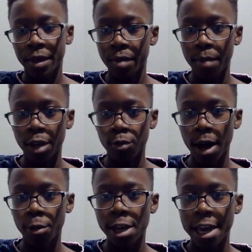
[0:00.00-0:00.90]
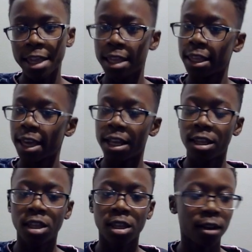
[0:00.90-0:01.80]
Mazraoui isn't getting
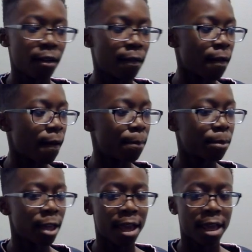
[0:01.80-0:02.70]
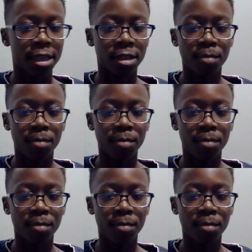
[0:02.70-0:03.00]
to play as